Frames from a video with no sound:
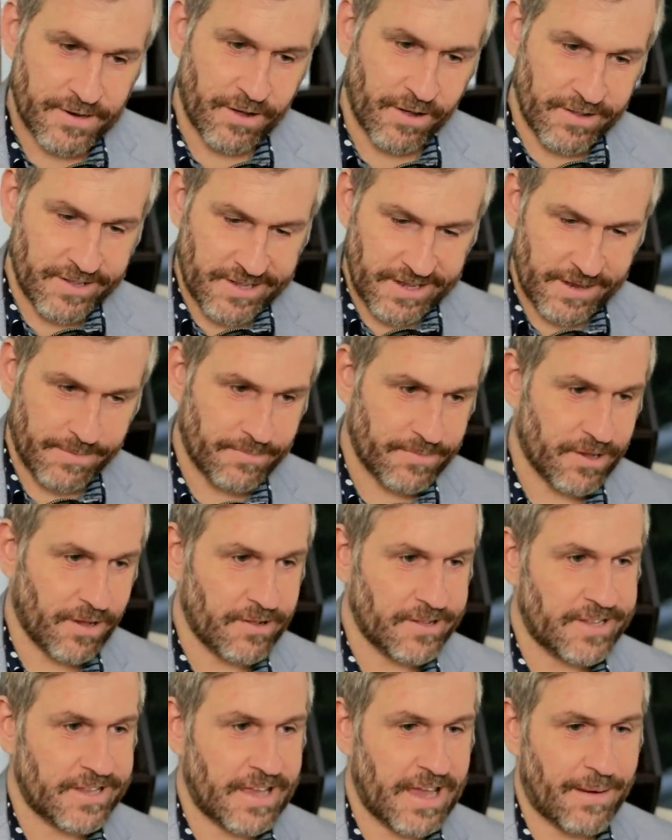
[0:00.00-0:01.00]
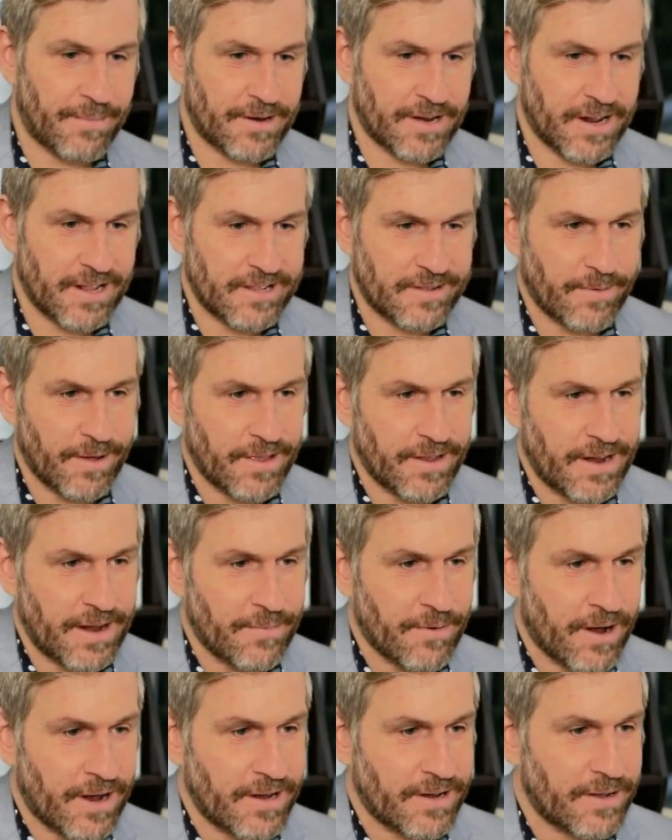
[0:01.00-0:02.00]
Tulsi Gabbard. Did I spell the
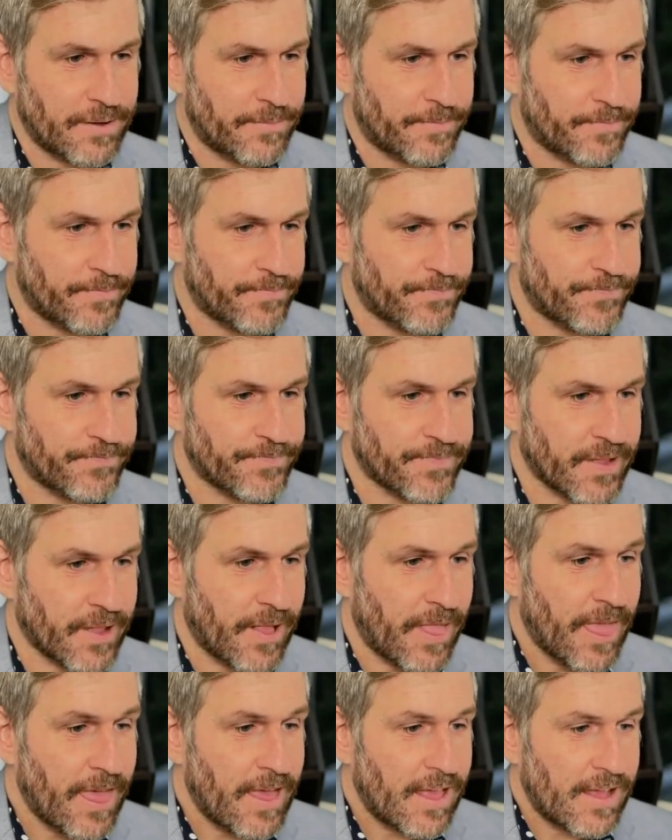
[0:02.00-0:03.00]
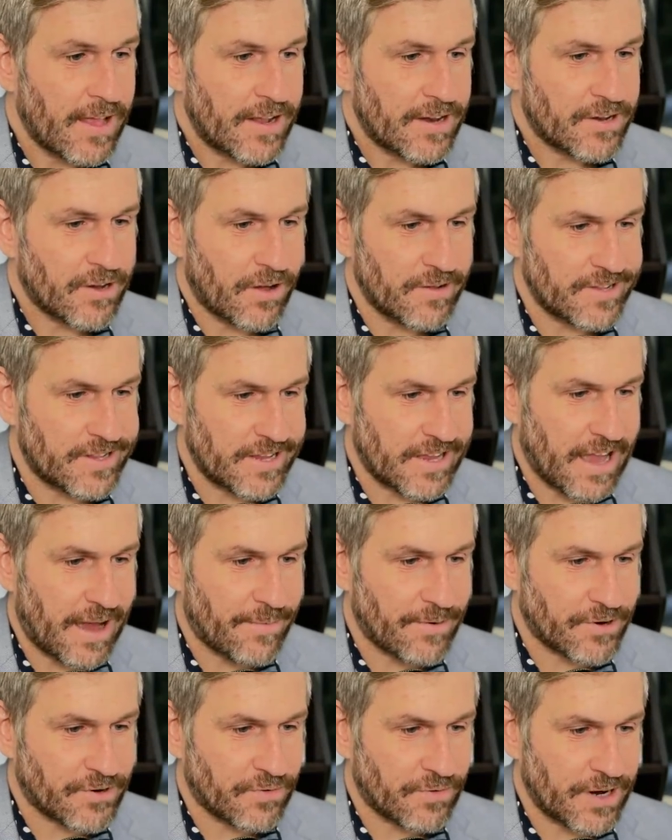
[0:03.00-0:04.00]
name right? Tulsi
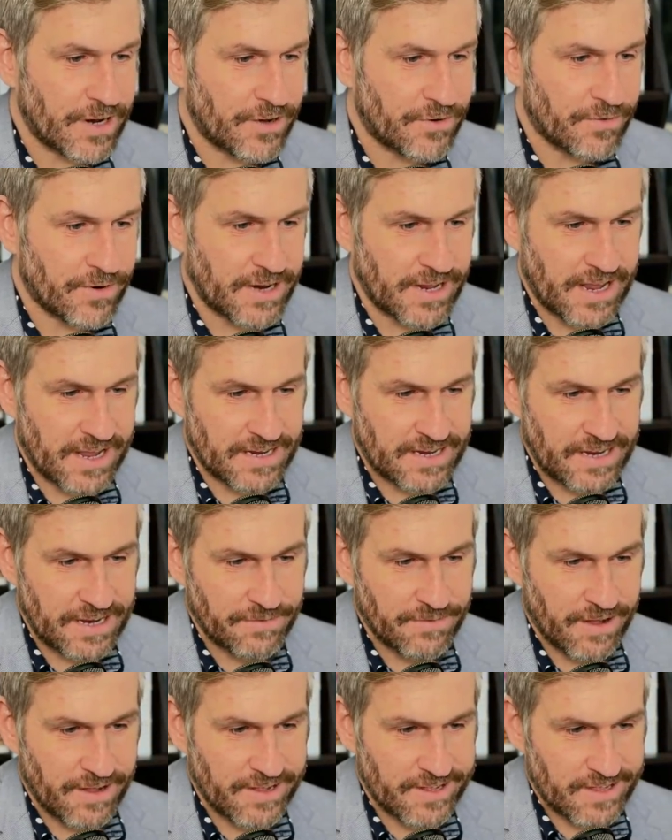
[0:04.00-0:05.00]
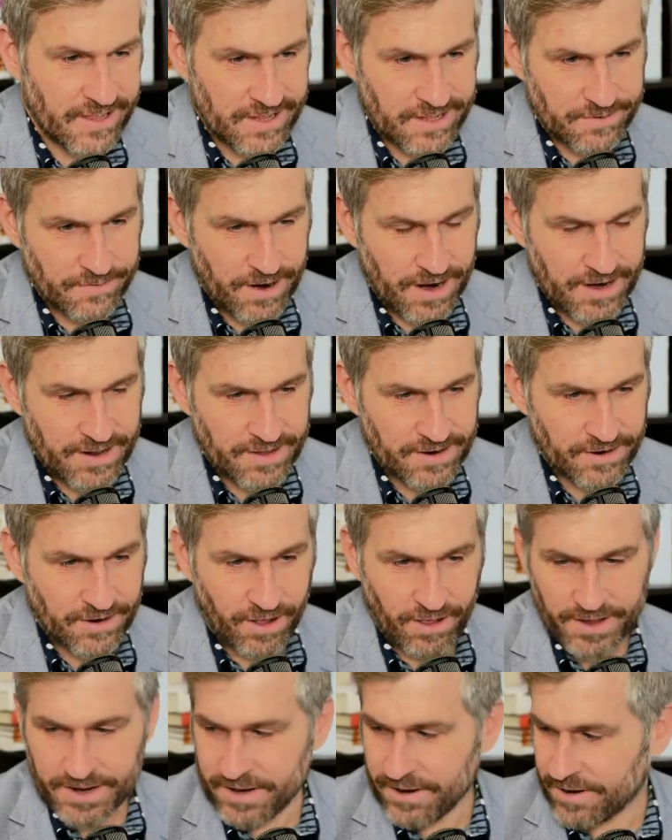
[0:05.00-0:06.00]
Gabbard 2020. Yeah, T-Walls, that's right. They're
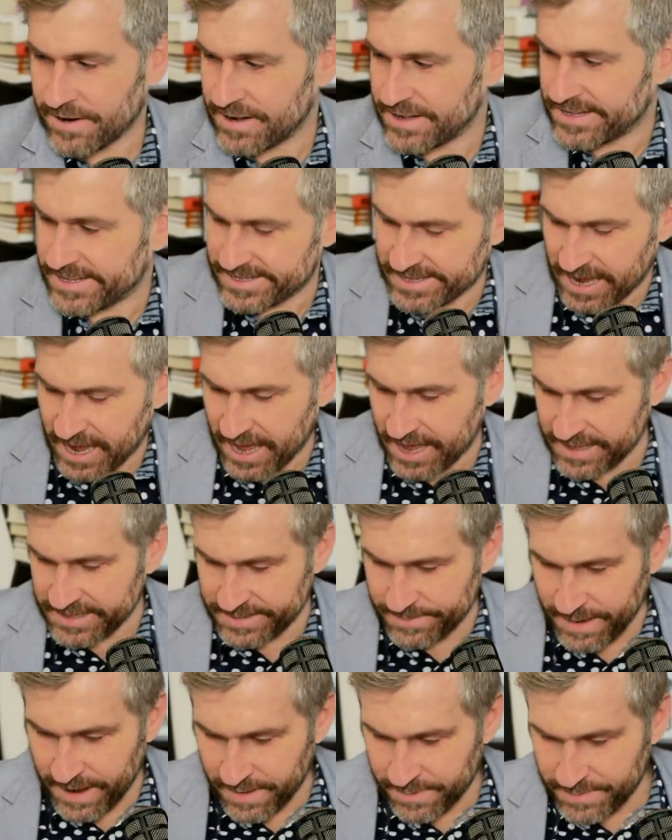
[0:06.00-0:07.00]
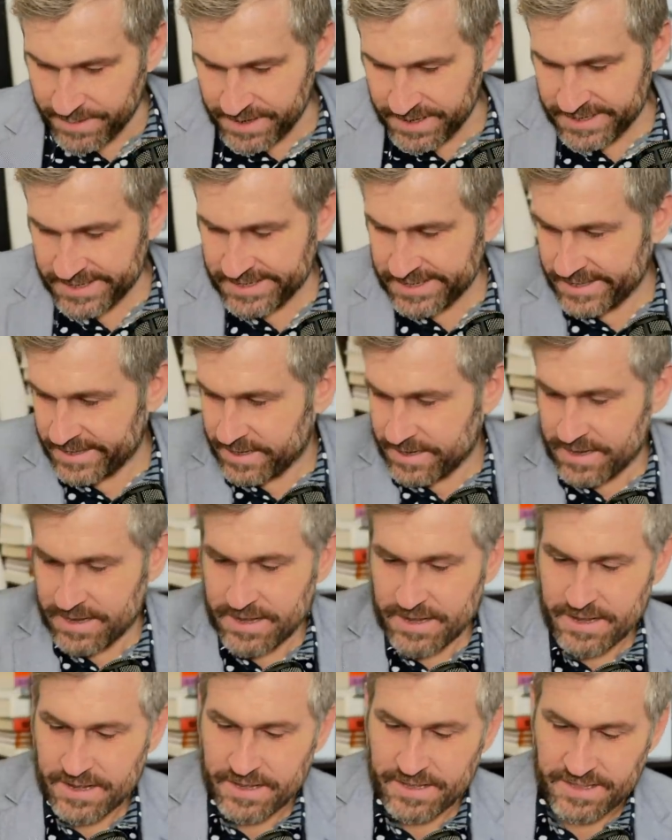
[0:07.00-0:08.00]
calling her Assad's mouthpiece.
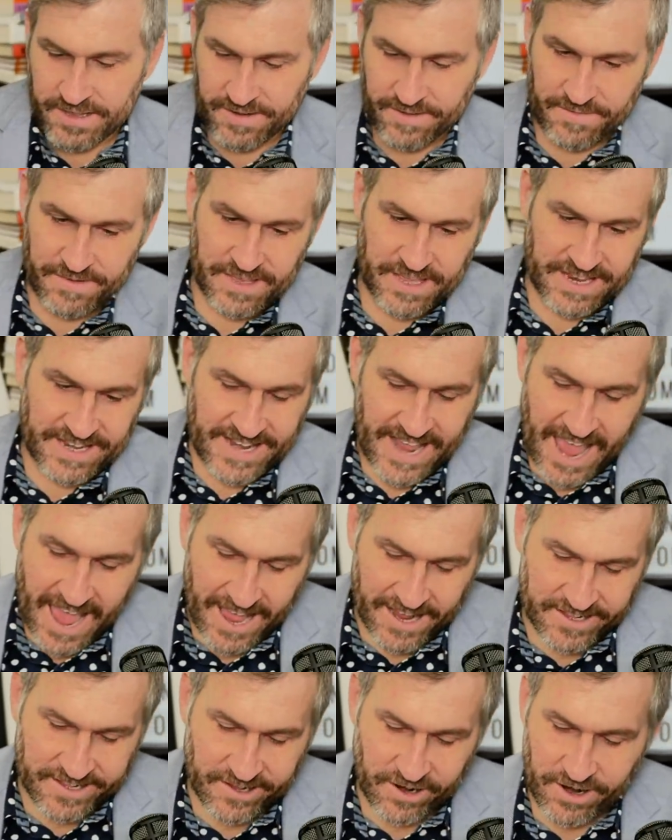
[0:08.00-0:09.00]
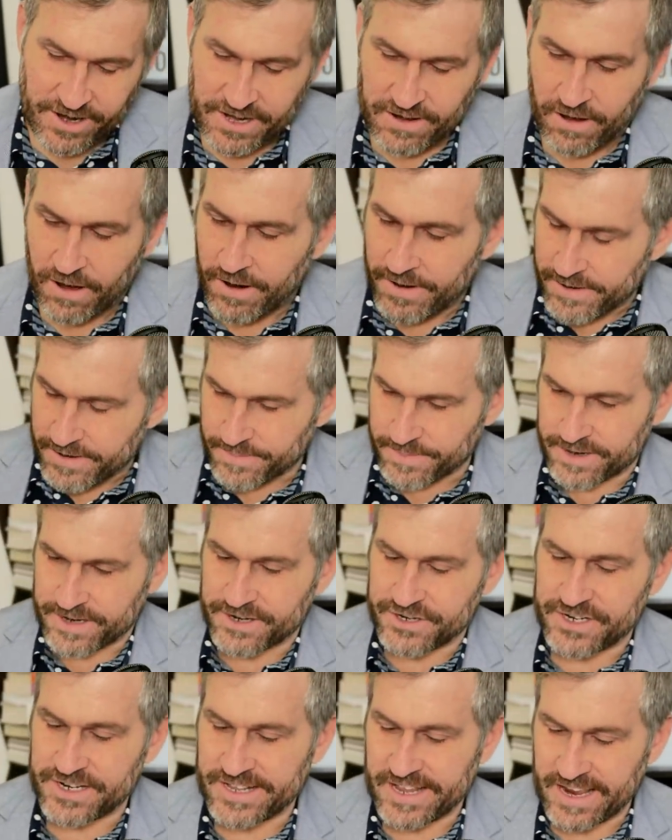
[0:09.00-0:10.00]
The attack's already on her
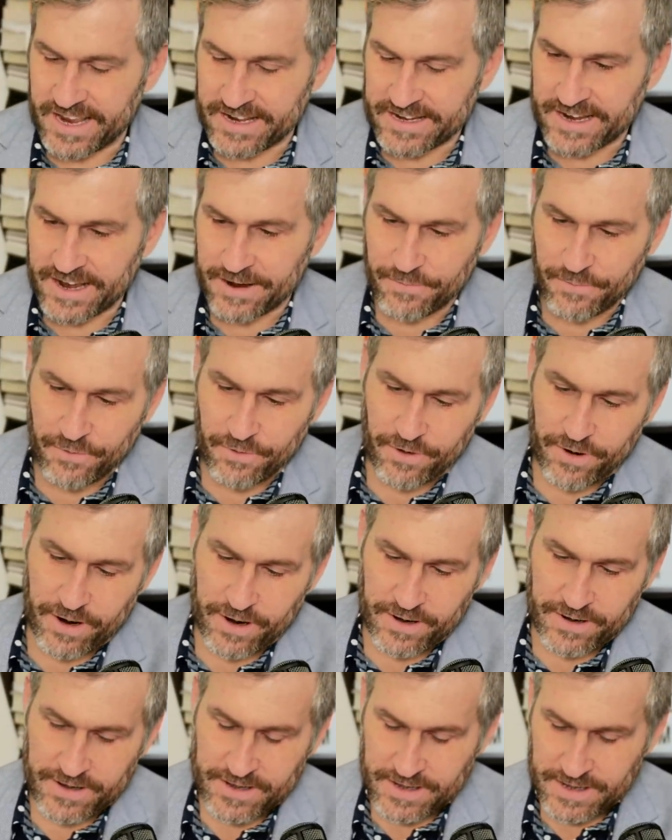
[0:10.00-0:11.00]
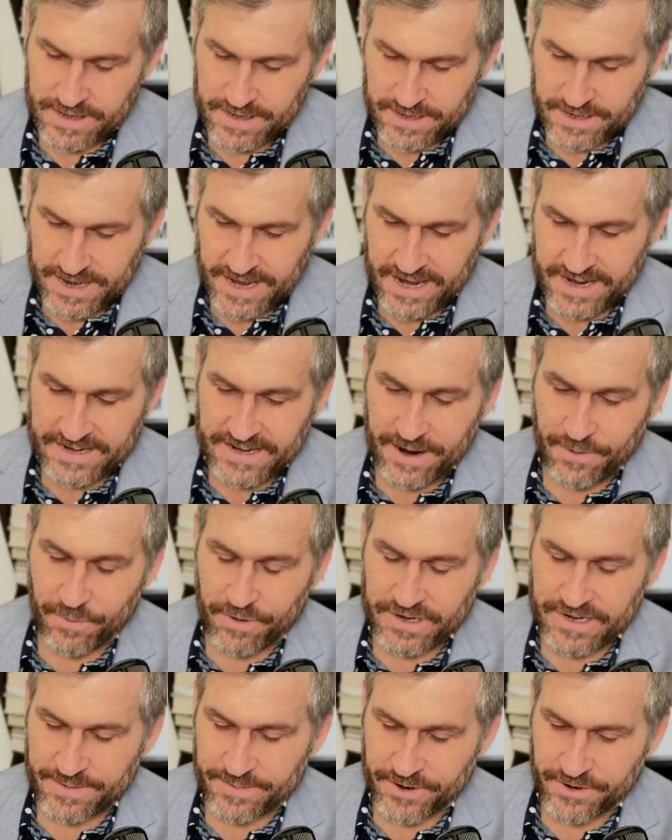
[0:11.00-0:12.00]
because she's an anti-war
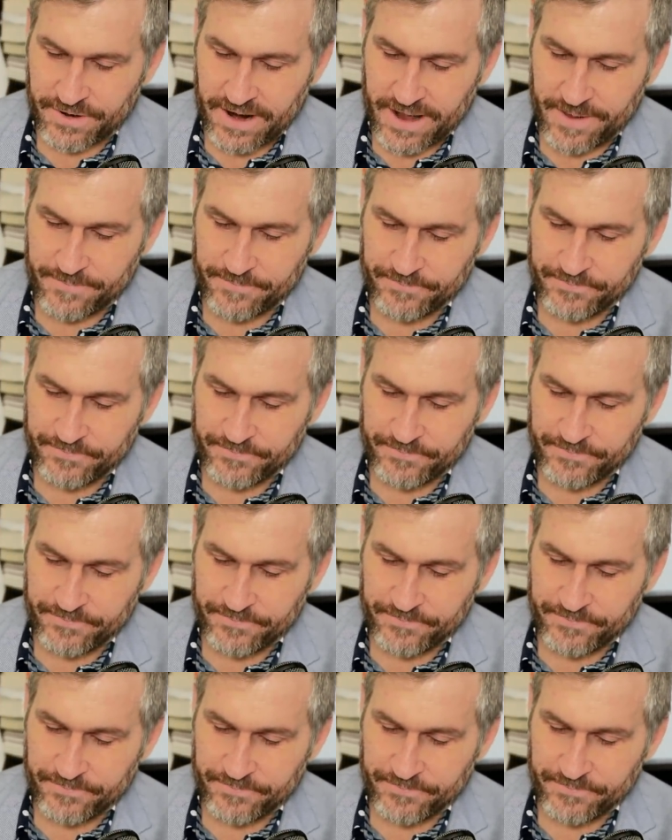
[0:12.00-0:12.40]
Democrat.